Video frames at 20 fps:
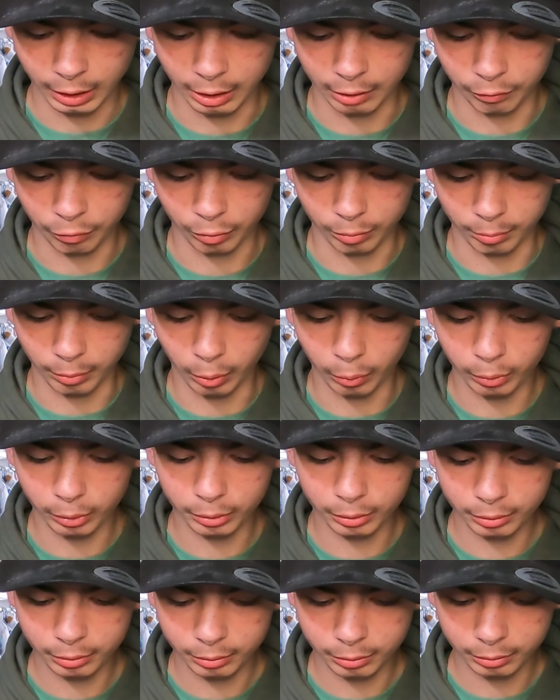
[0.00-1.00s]
And for
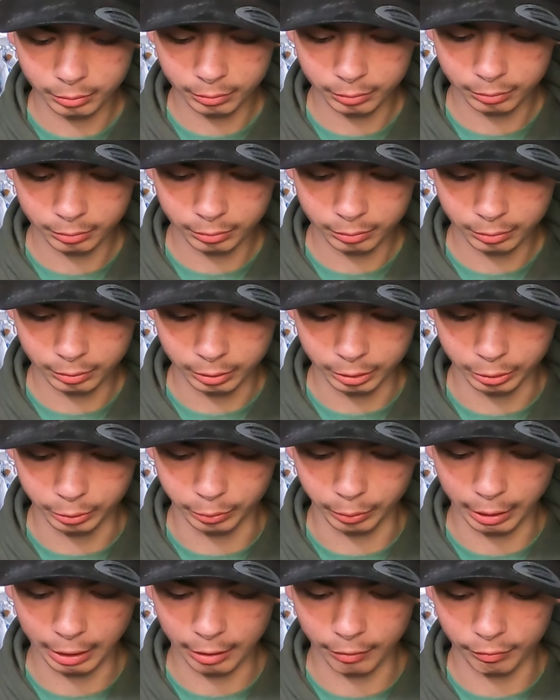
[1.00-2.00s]
motor,
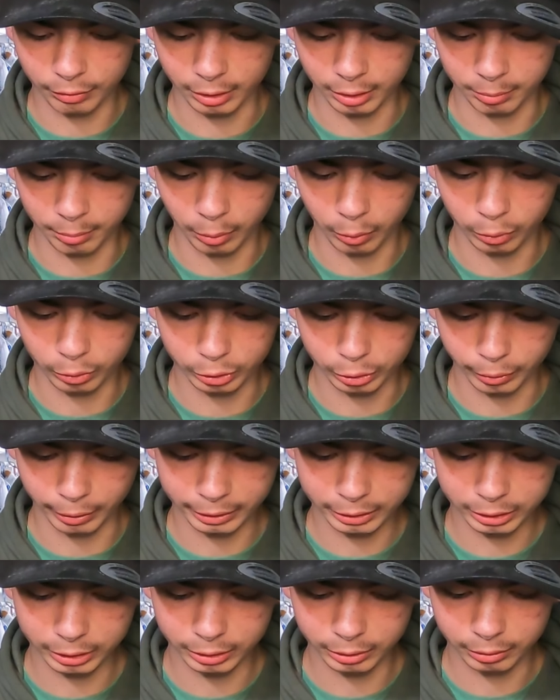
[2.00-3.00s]
you have the motor
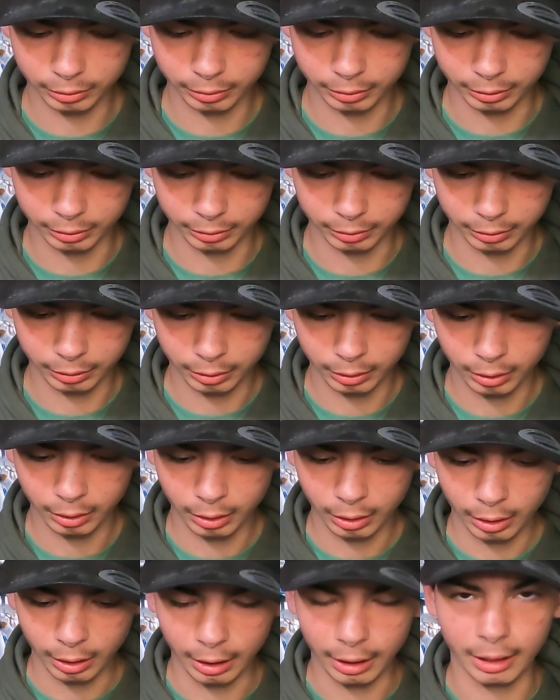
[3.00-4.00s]
direction,
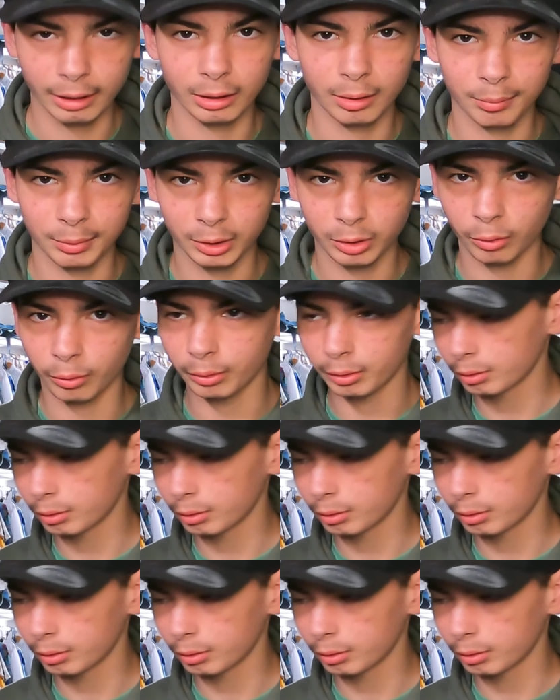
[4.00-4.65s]
and let me go